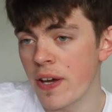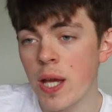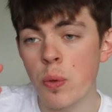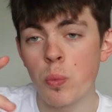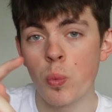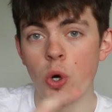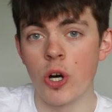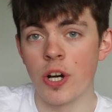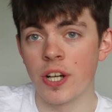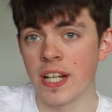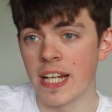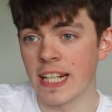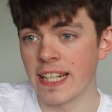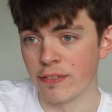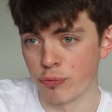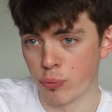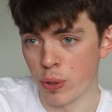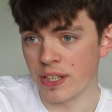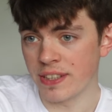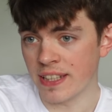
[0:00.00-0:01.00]
it ain't working,
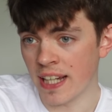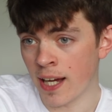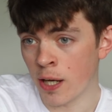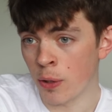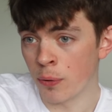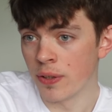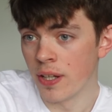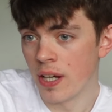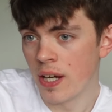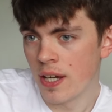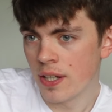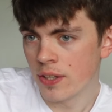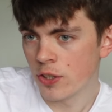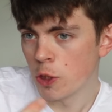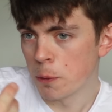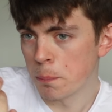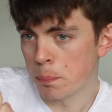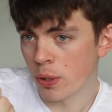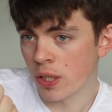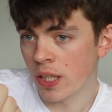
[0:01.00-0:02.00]
if we're down,
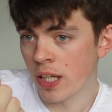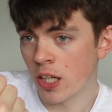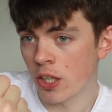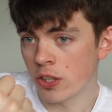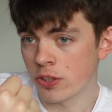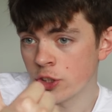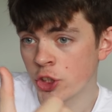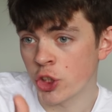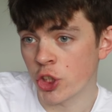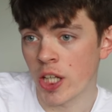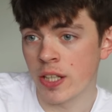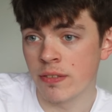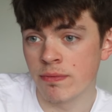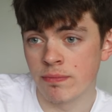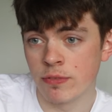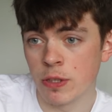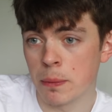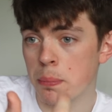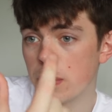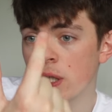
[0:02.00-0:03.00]
you're bringing on Trent,
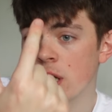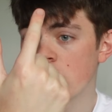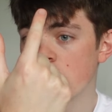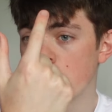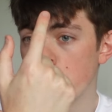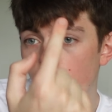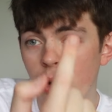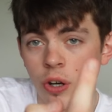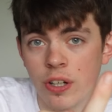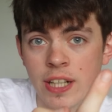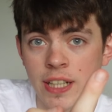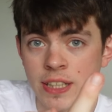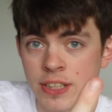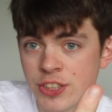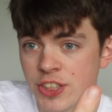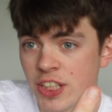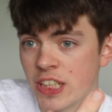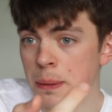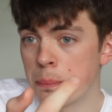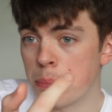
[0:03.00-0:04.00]
you're bringing on
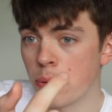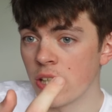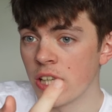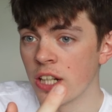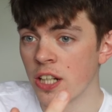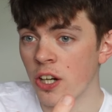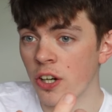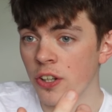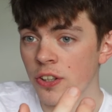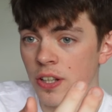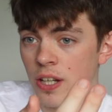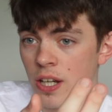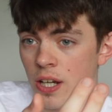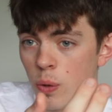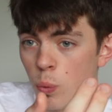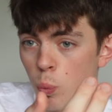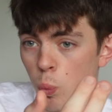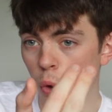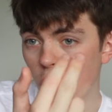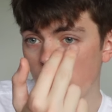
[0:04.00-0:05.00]
Watkins, and you're bringing on
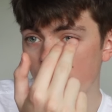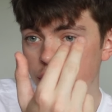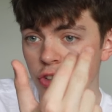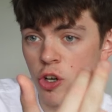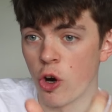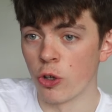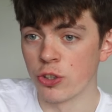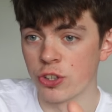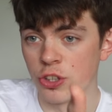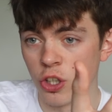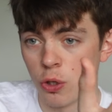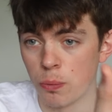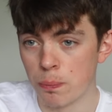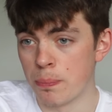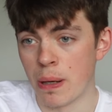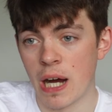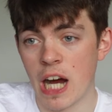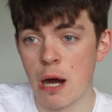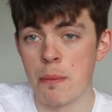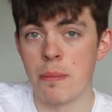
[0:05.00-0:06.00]
one of Gordon or
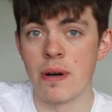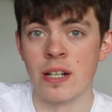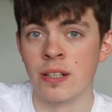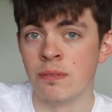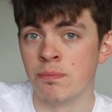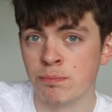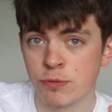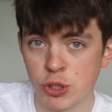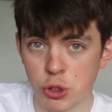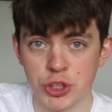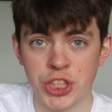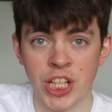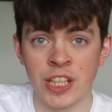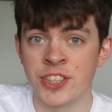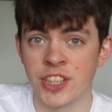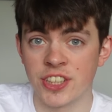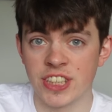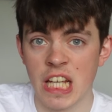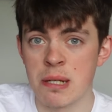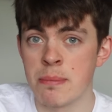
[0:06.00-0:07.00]
Palmer to
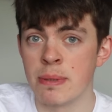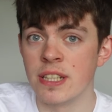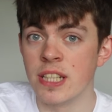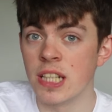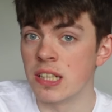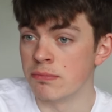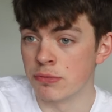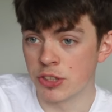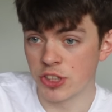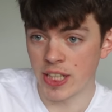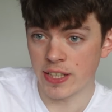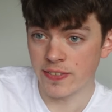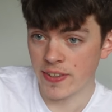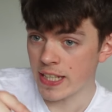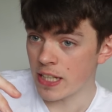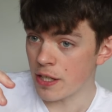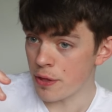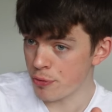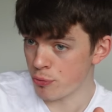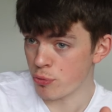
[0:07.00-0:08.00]
change that game, aren't you? So
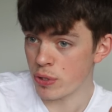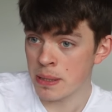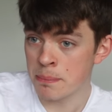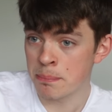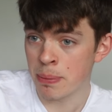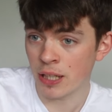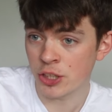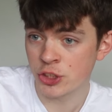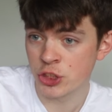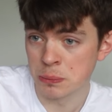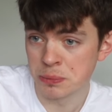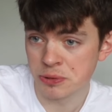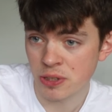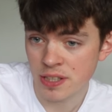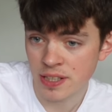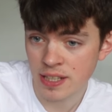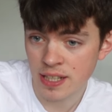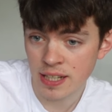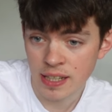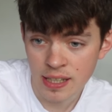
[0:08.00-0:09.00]
they're your three impact subs
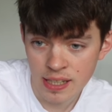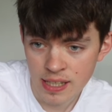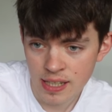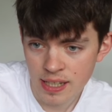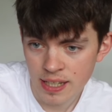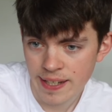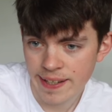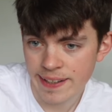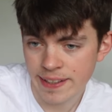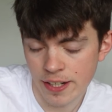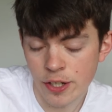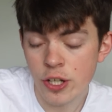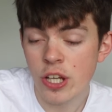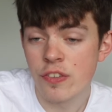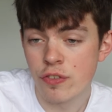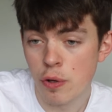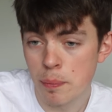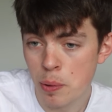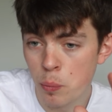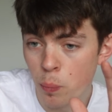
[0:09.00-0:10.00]
right there. And I know
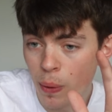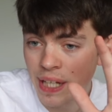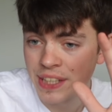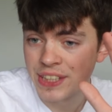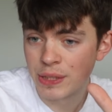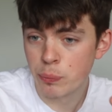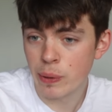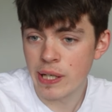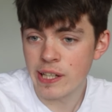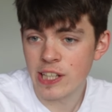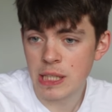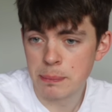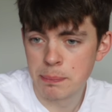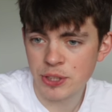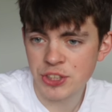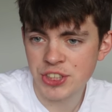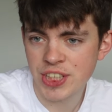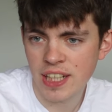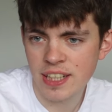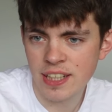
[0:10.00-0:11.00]
you've all been waiting where you're going to
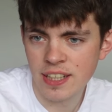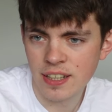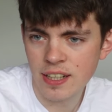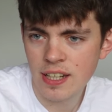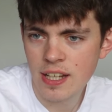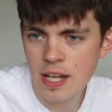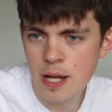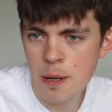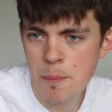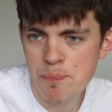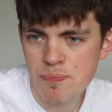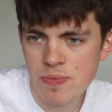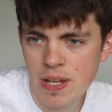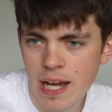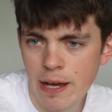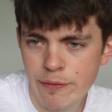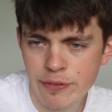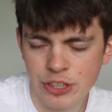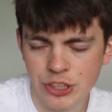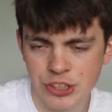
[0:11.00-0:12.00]
put Saka.
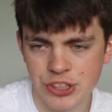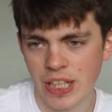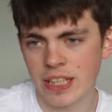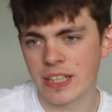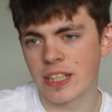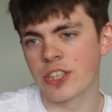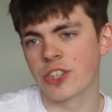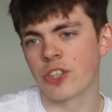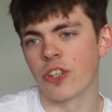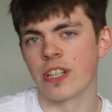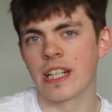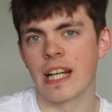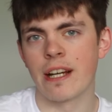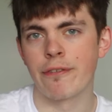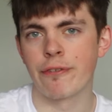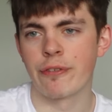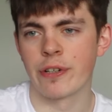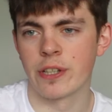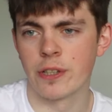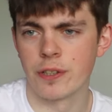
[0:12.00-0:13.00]
I think Saka's going to get a
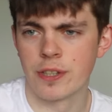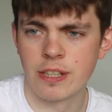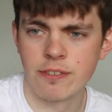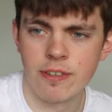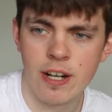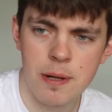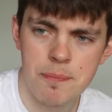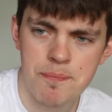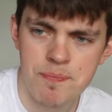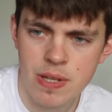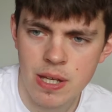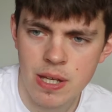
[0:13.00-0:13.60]
free holiday, right?